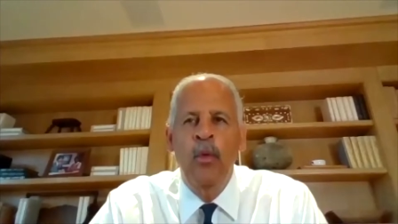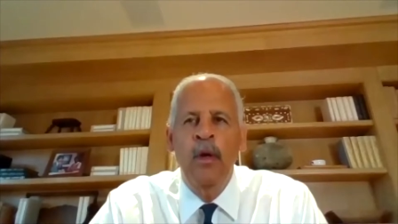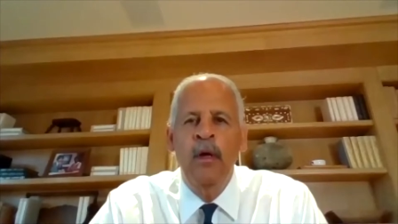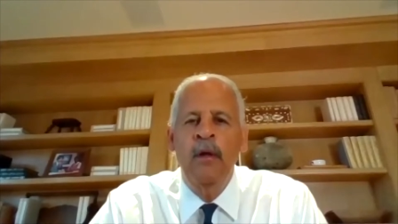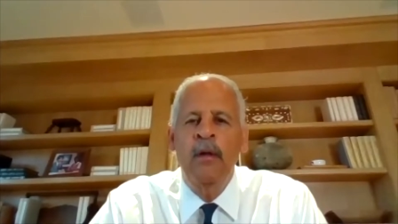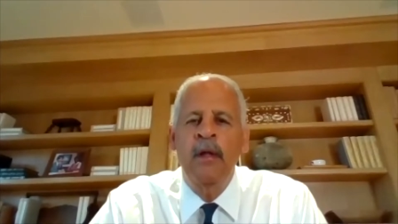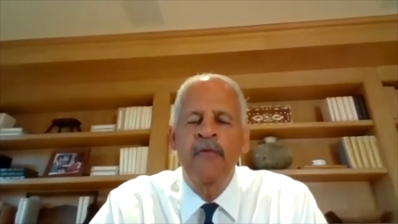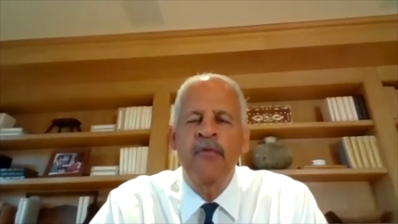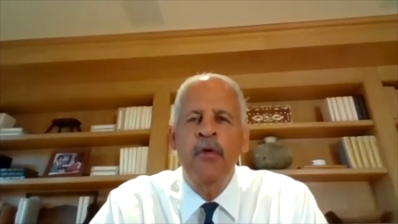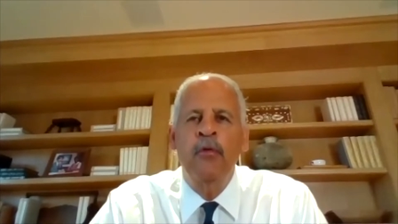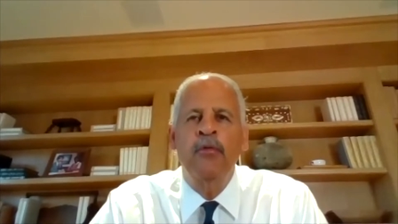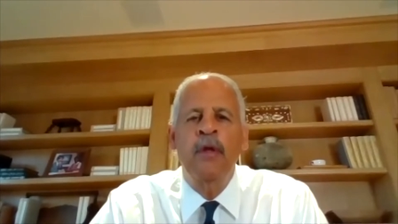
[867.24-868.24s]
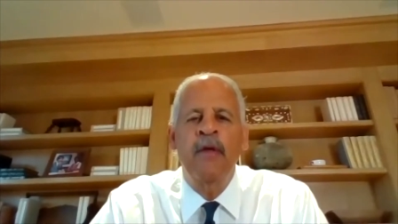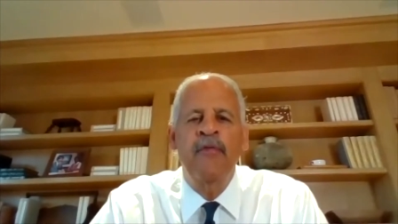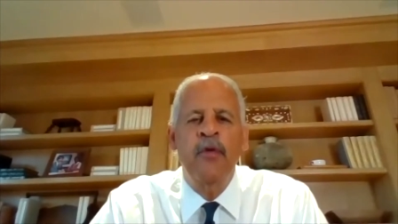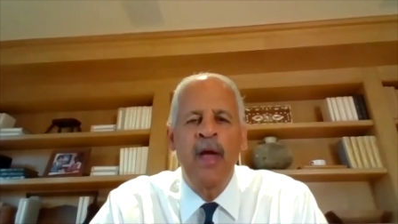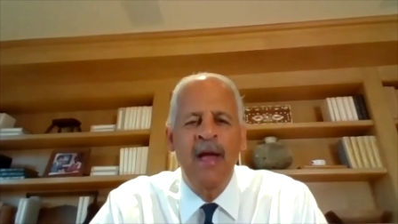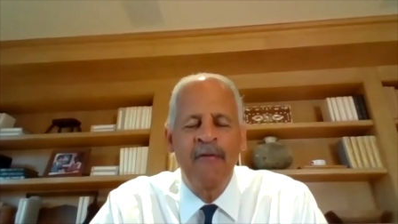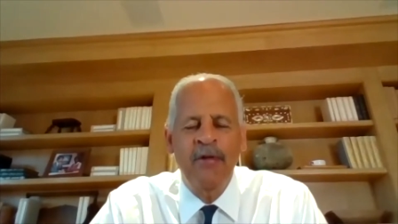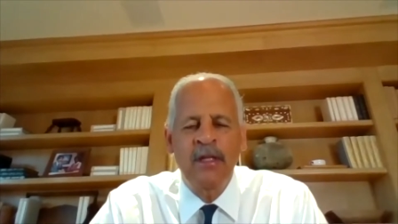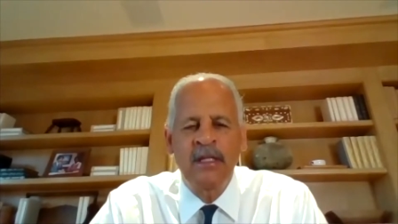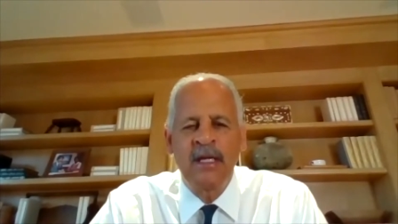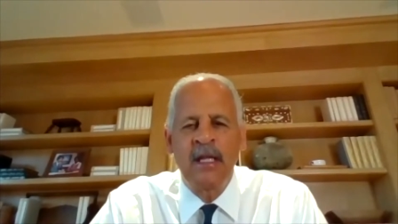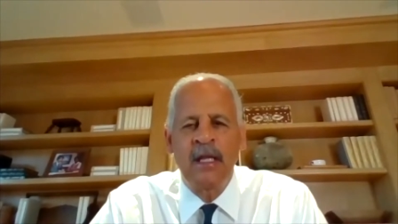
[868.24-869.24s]
Well, if you have an
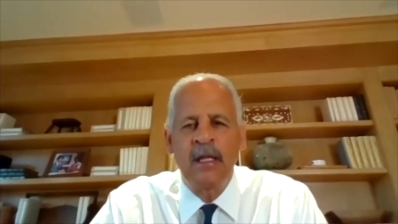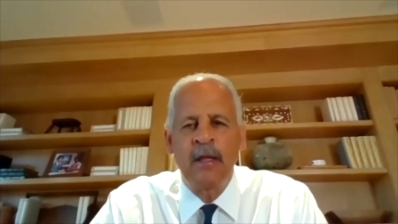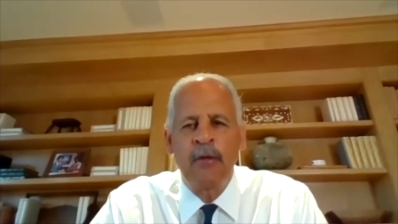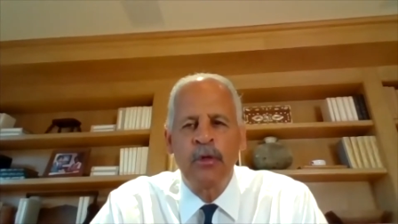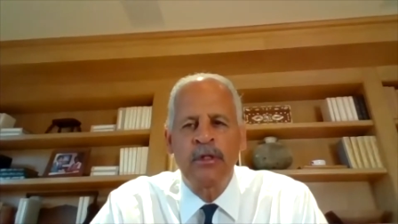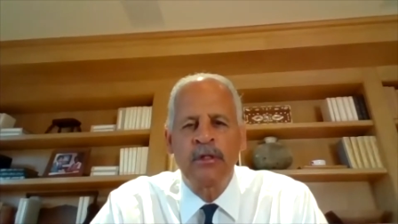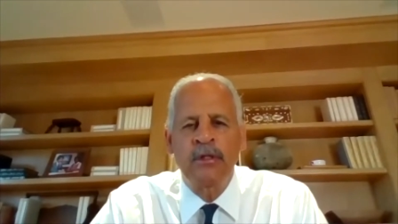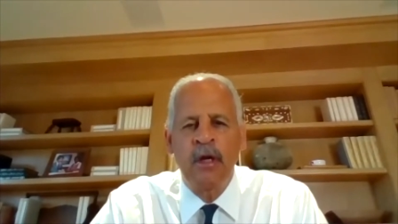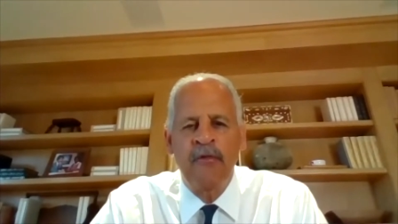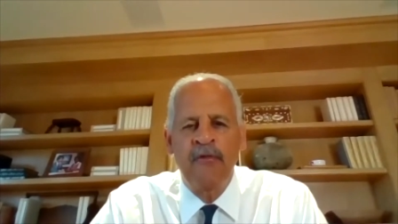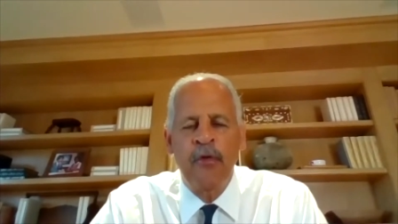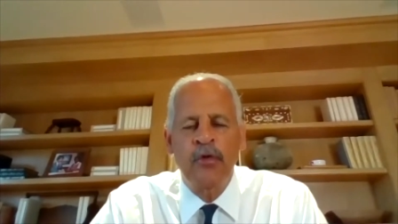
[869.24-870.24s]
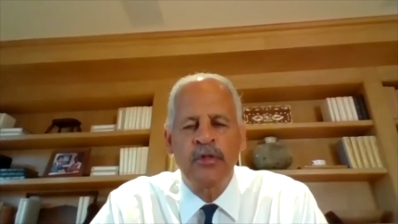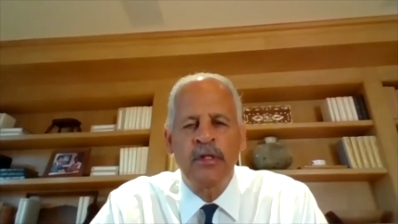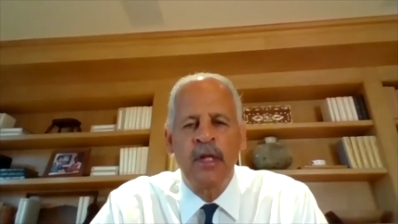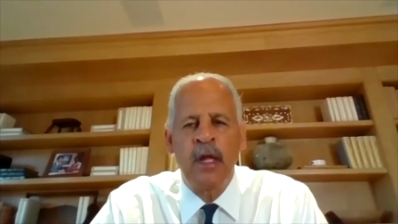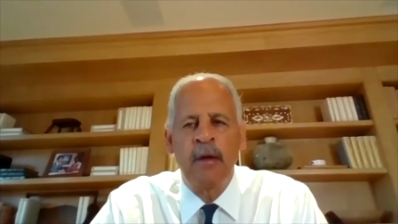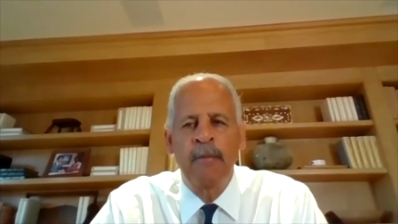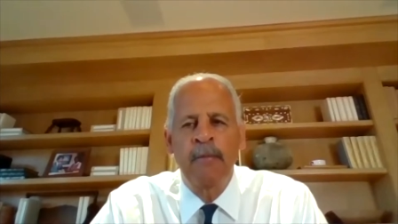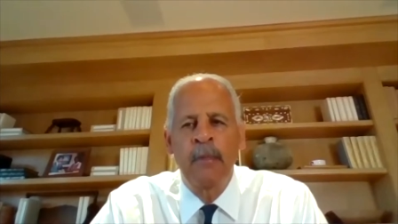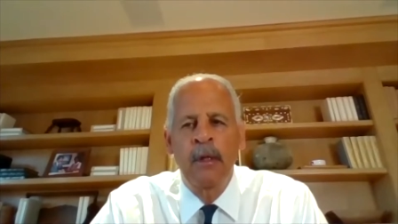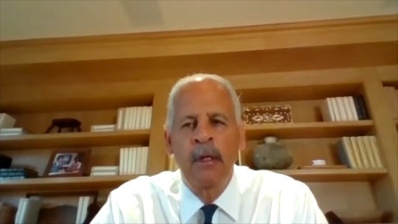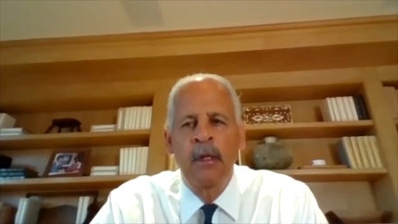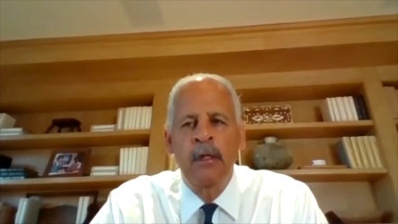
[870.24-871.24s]
identity, which is our first step,
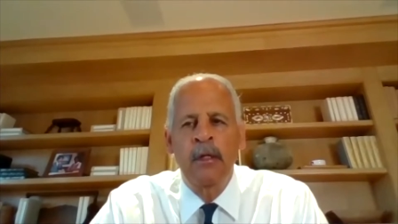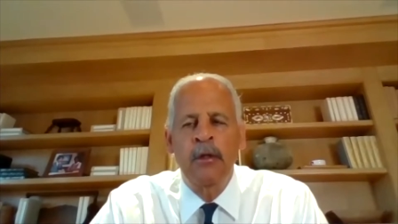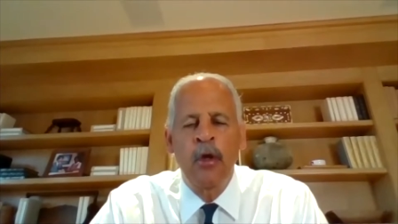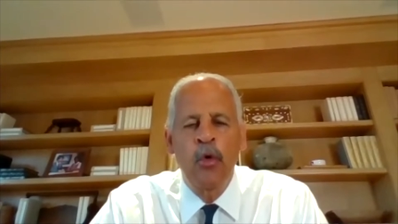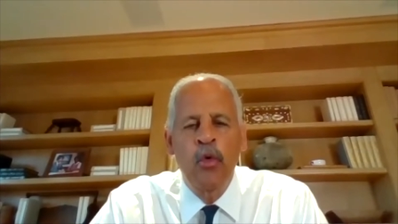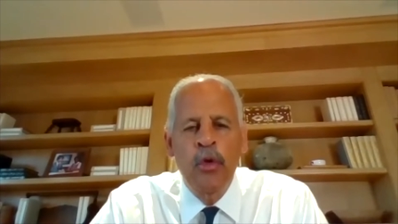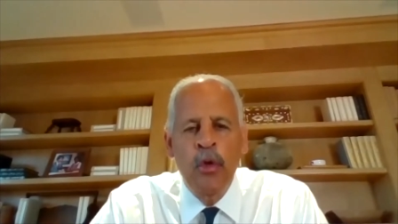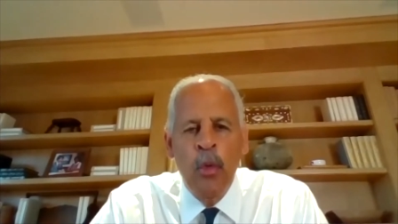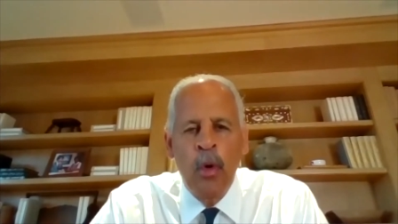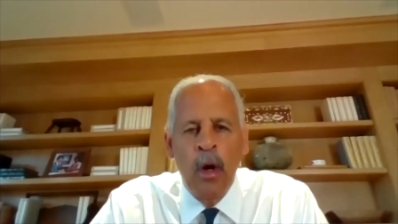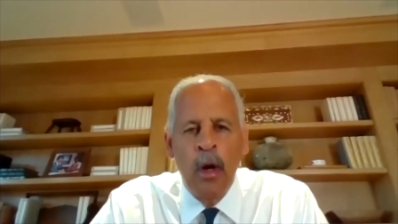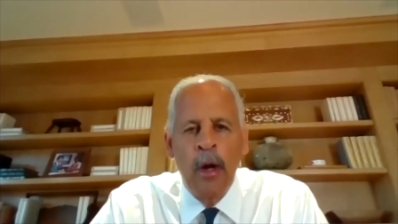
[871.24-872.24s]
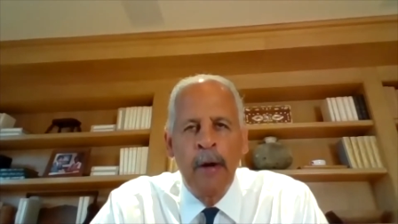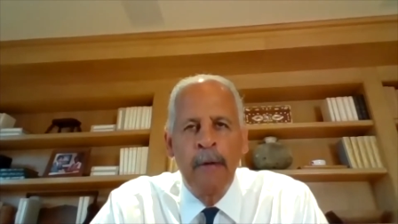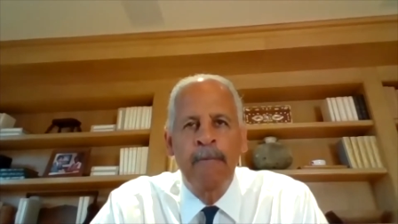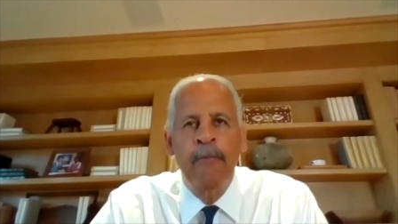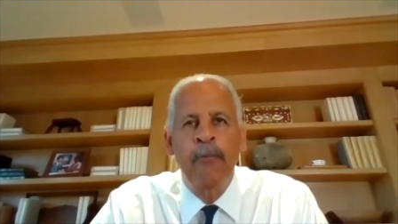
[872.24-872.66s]
you know who you are,